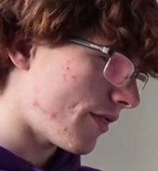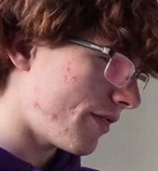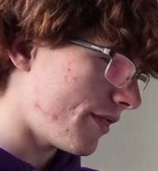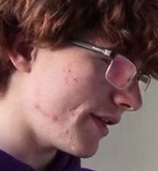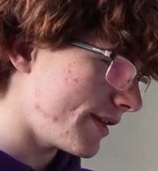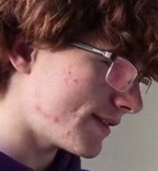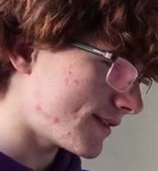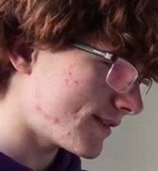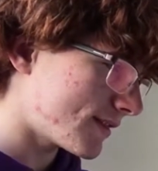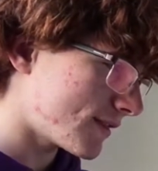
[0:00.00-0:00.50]

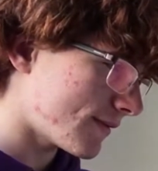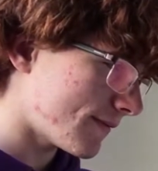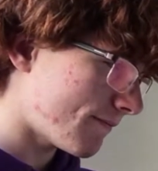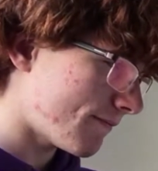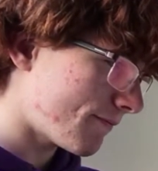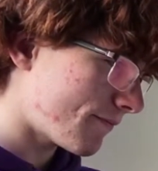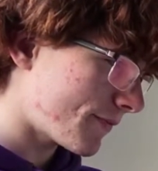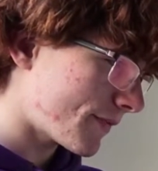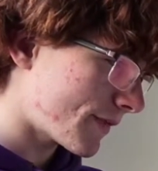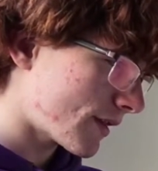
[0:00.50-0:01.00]
this
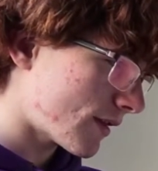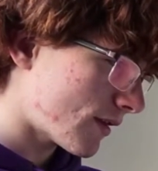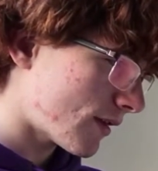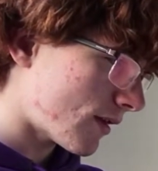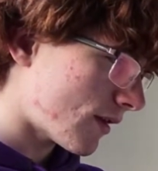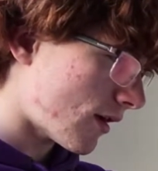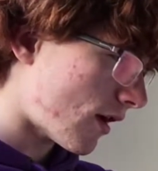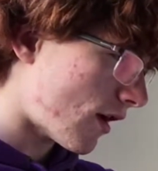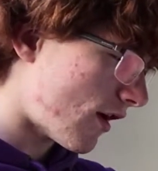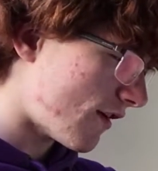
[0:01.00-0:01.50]

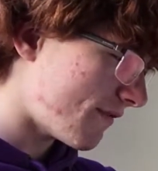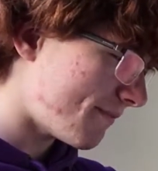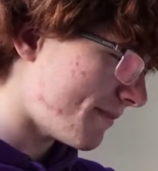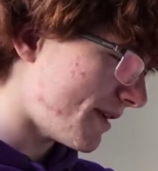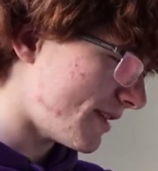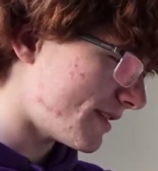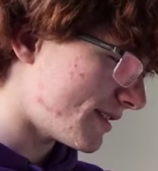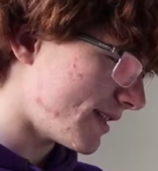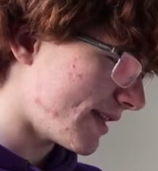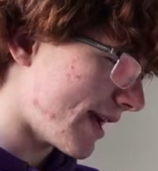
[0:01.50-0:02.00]
half
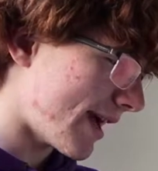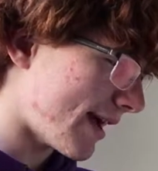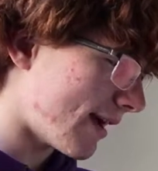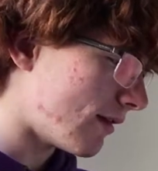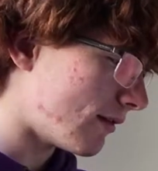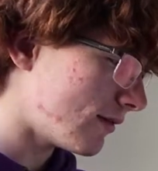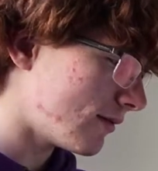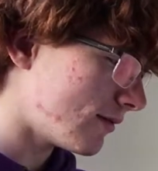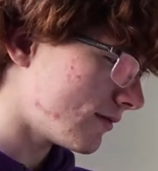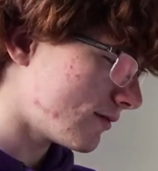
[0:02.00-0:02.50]
b to the
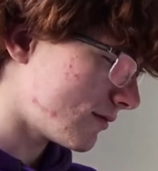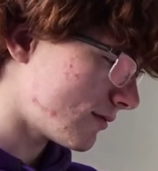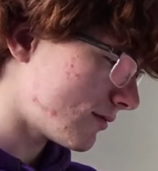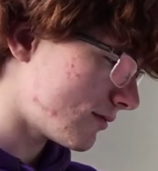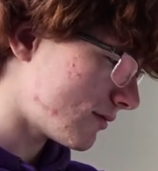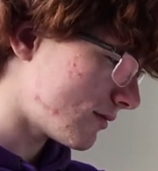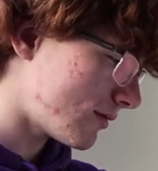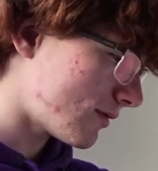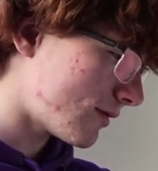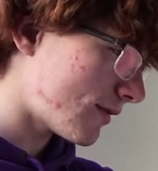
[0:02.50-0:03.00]
L
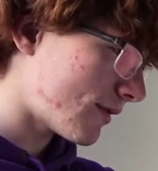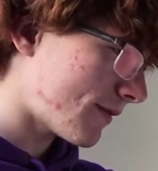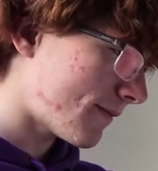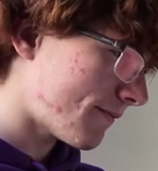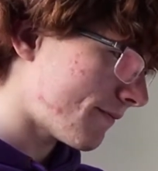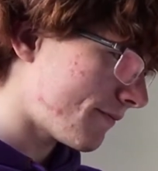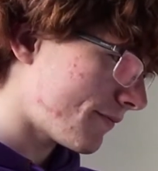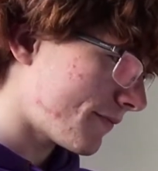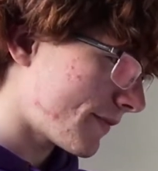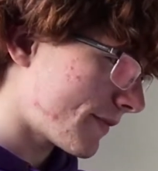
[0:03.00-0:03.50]

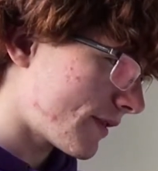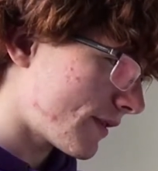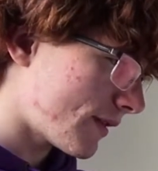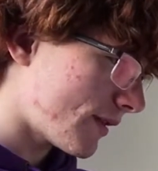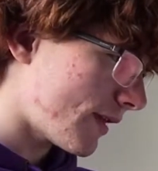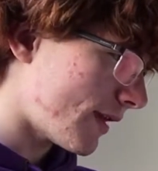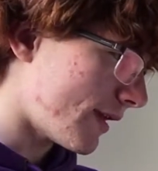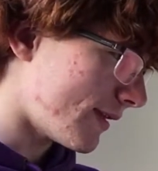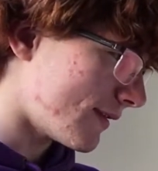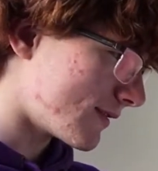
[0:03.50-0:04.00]

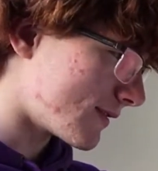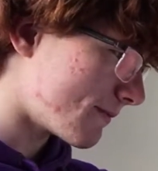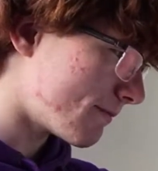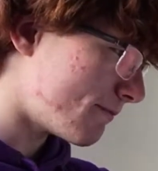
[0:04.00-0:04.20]
is